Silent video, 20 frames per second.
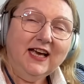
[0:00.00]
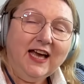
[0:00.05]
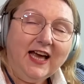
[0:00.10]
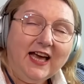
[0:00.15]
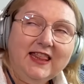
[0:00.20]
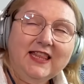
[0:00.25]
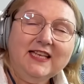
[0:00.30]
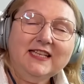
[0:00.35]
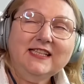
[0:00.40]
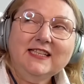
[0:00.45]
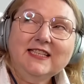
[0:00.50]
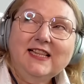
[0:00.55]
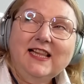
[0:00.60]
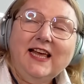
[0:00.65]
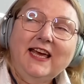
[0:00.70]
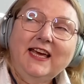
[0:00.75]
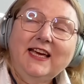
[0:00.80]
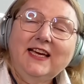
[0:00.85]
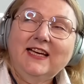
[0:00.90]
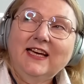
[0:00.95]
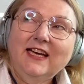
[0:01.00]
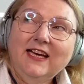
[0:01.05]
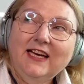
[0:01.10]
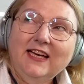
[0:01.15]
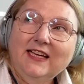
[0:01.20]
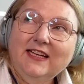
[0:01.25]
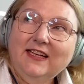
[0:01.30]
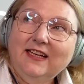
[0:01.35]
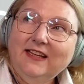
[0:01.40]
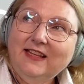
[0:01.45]
And this is like,
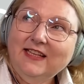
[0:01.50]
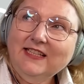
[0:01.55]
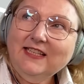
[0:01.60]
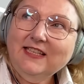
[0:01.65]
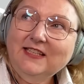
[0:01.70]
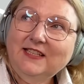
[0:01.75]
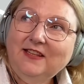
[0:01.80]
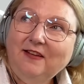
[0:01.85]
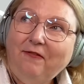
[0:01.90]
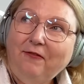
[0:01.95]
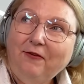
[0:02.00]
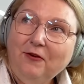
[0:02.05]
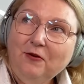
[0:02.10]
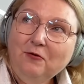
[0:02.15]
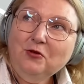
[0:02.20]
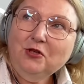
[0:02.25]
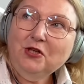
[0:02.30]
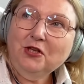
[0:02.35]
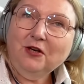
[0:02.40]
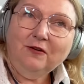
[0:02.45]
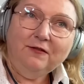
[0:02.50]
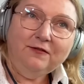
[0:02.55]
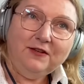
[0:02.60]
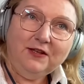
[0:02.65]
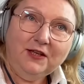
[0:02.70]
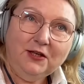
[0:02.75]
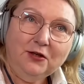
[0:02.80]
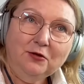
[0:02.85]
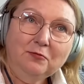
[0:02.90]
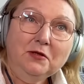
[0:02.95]
this is the future of the
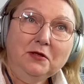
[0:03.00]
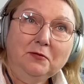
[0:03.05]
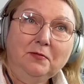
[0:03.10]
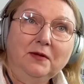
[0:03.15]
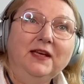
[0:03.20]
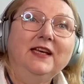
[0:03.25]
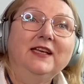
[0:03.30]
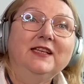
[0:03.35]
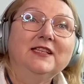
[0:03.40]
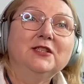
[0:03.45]
human being.